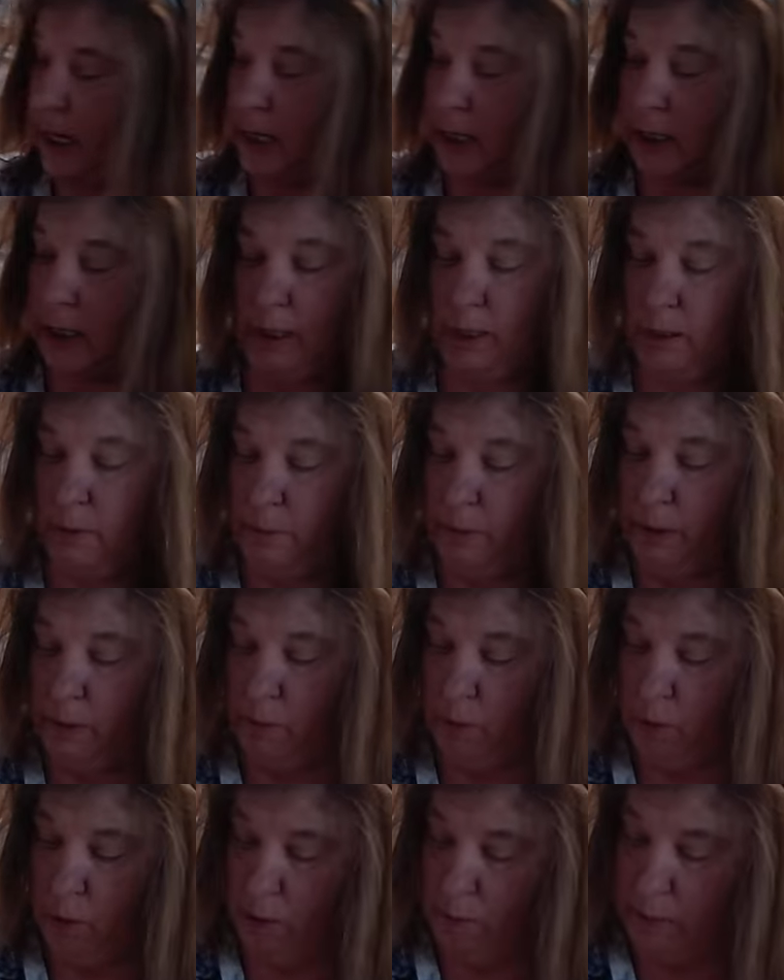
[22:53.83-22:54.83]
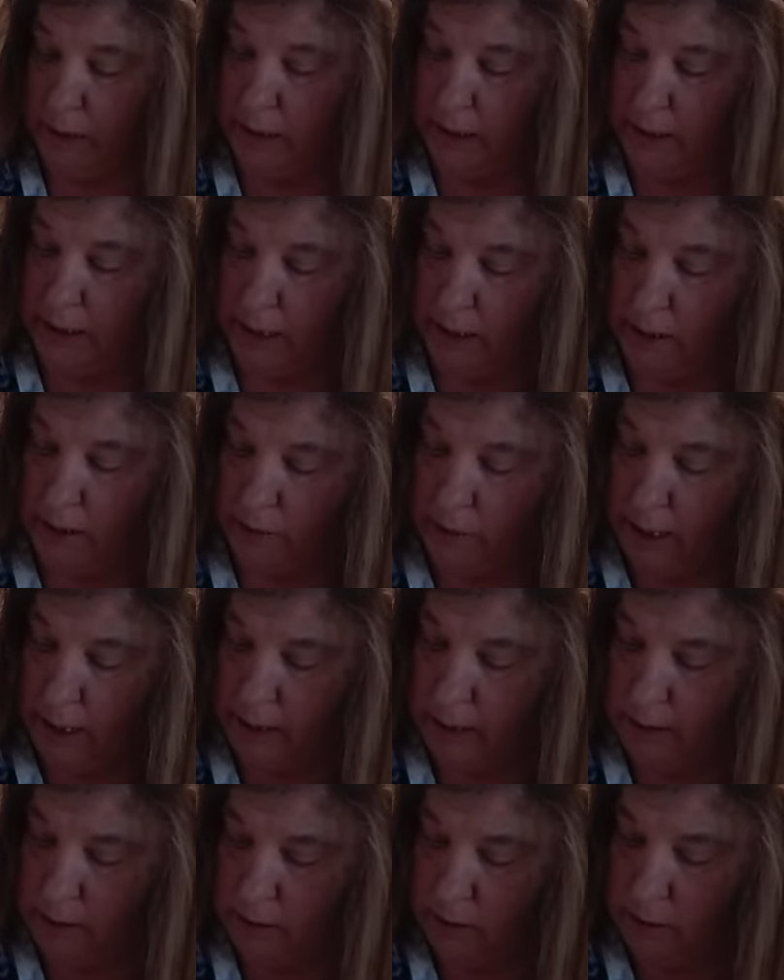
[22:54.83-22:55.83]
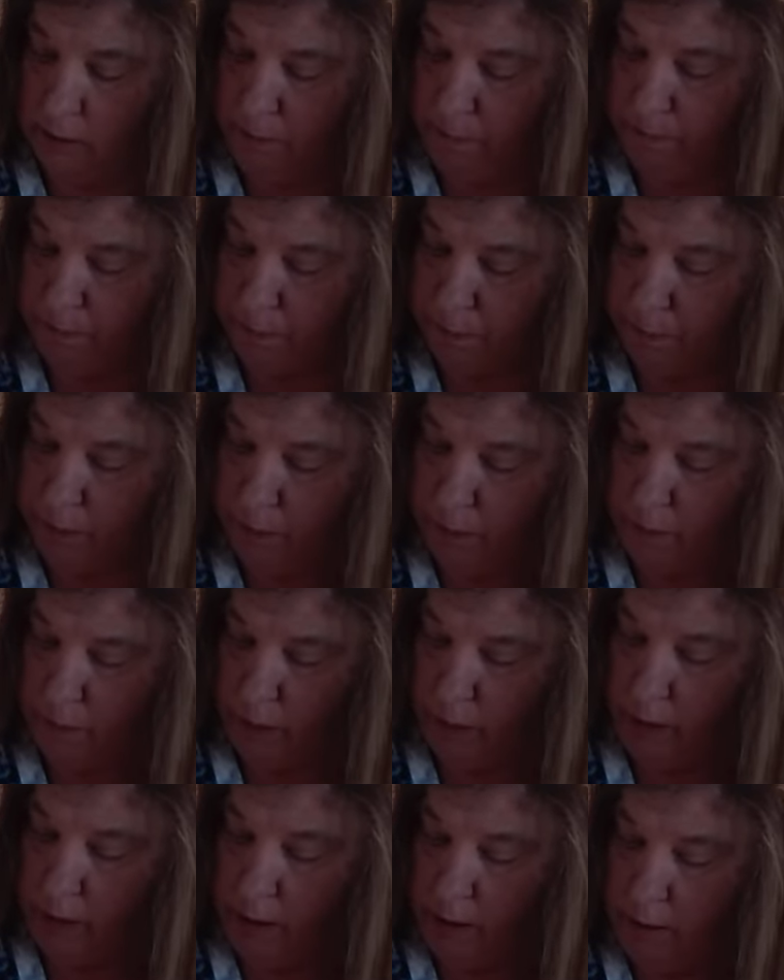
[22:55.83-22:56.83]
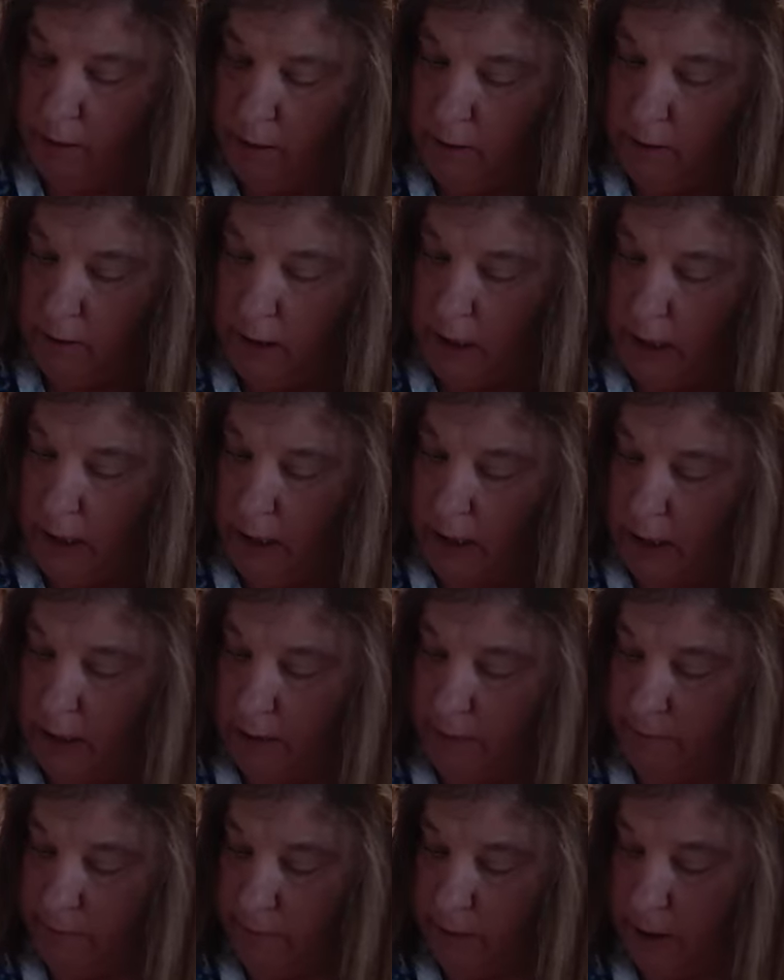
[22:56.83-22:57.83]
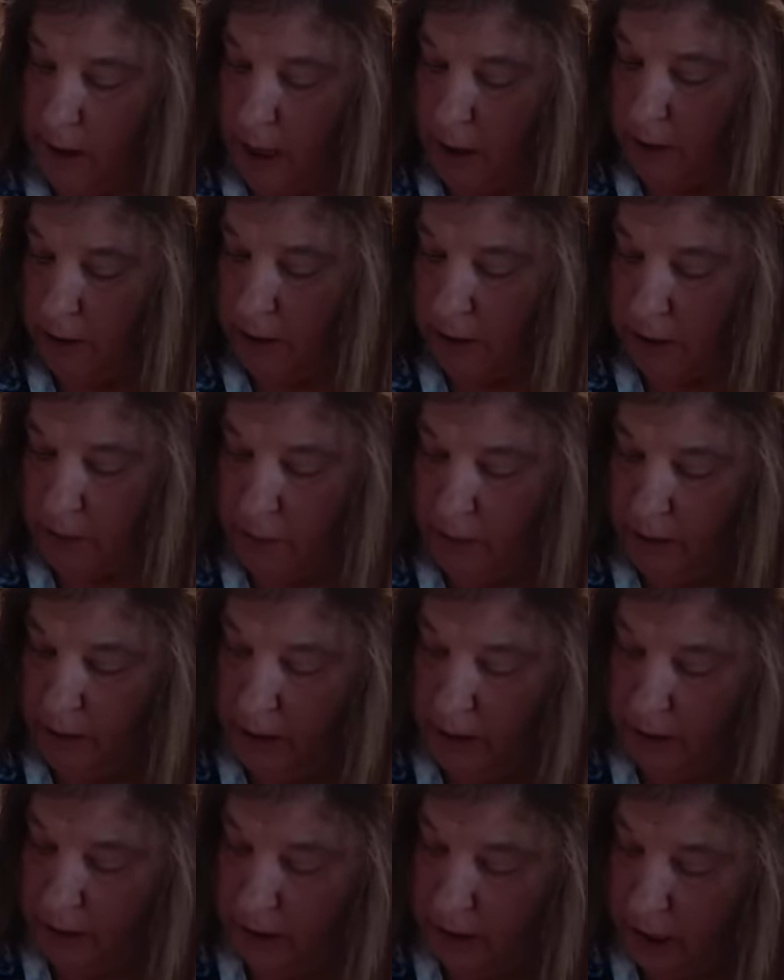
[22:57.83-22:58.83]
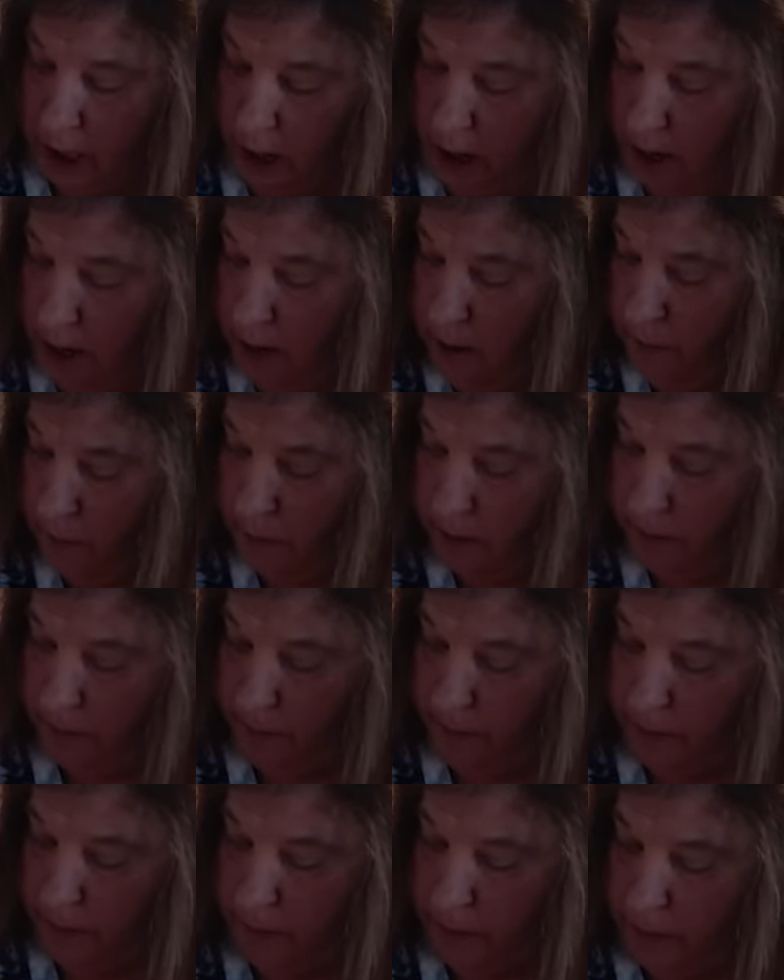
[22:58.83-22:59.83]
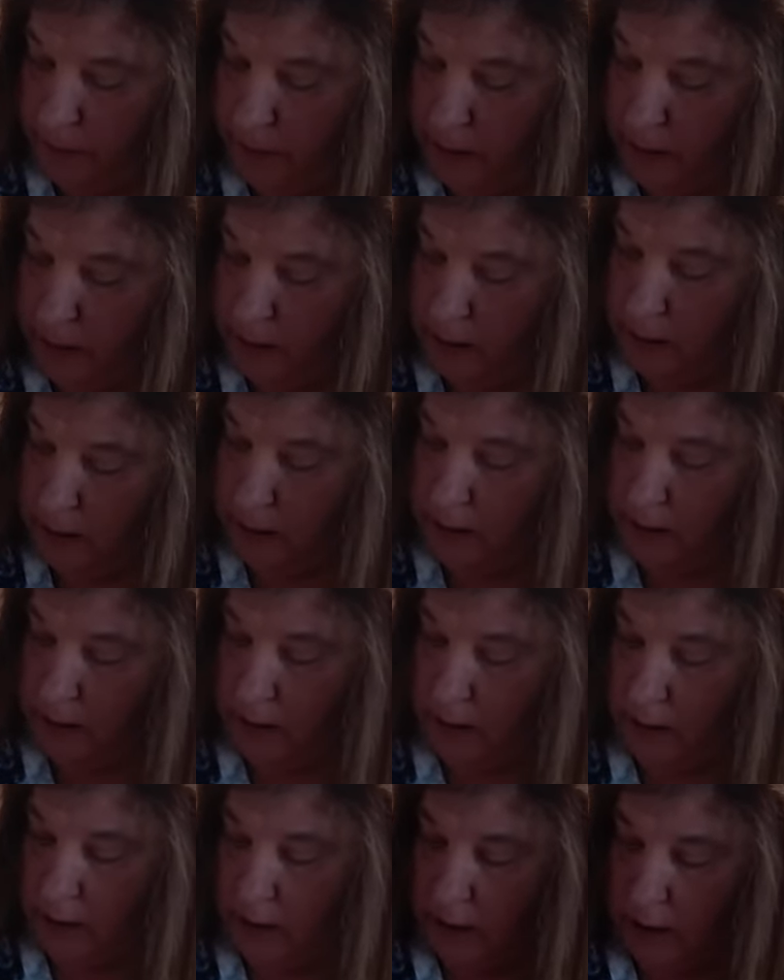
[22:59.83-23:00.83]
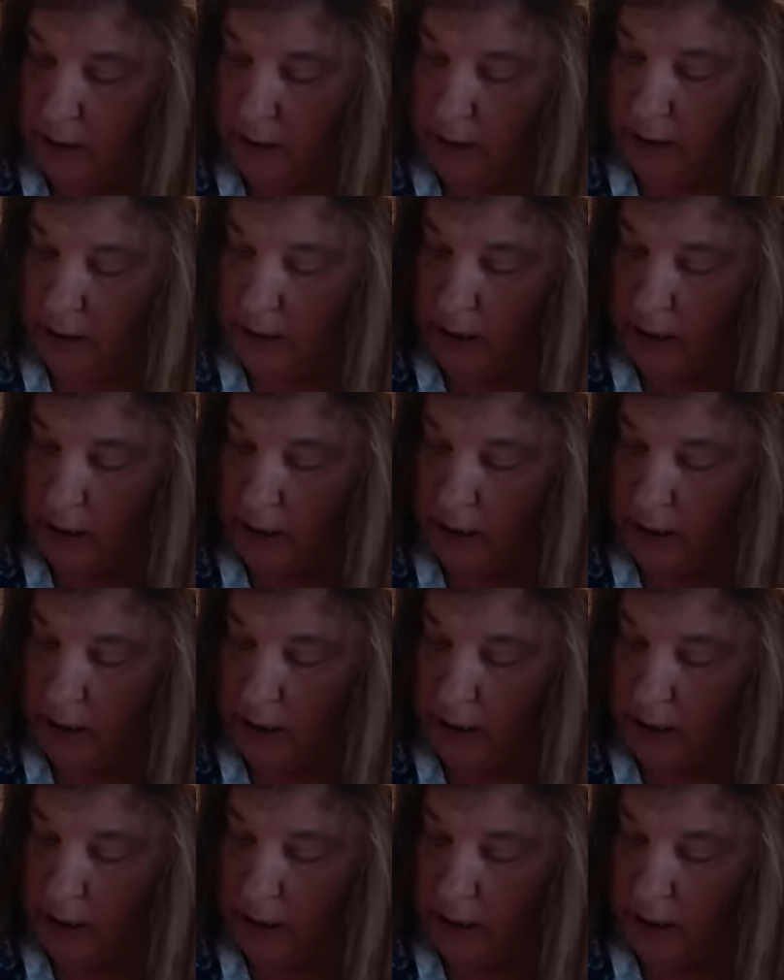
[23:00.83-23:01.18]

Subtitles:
little bit more meat tenderizer for garnishment on the top. And